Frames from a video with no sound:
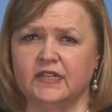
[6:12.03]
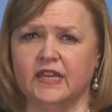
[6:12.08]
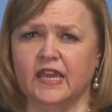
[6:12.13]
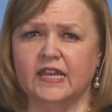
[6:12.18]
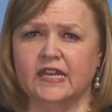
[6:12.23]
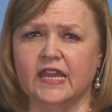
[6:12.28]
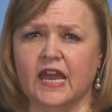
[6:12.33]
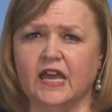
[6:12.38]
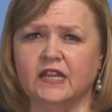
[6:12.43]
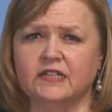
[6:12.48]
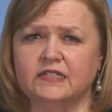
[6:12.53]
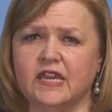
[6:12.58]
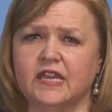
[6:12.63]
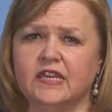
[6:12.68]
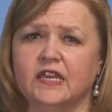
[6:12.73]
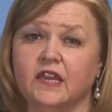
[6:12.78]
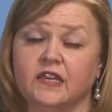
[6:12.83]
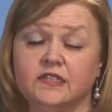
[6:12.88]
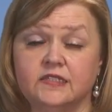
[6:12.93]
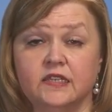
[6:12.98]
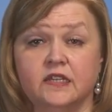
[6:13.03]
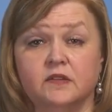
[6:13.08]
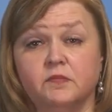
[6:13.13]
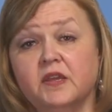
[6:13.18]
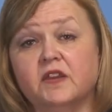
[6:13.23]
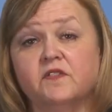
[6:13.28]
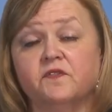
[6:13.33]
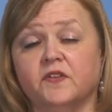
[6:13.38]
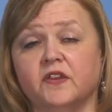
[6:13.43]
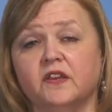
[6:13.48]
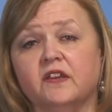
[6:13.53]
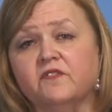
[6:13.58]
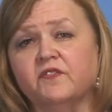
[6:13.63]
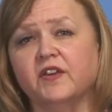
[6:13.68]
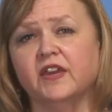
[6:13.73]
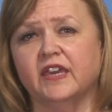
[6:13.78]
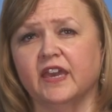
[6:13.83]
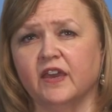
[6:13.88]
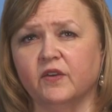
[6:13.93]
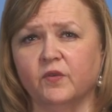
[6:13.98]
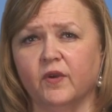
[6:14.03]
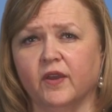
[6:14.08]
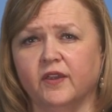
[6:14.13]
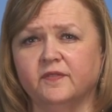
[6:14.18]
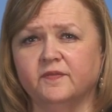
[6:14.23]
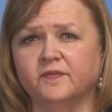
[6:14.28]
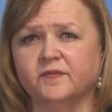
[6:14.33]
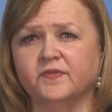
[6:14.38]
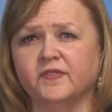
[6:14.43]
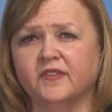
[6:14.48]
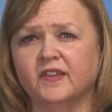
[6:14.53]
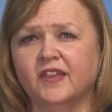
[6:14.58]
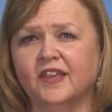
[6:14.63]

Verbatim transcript: and I'll take acetaminophen if I get one.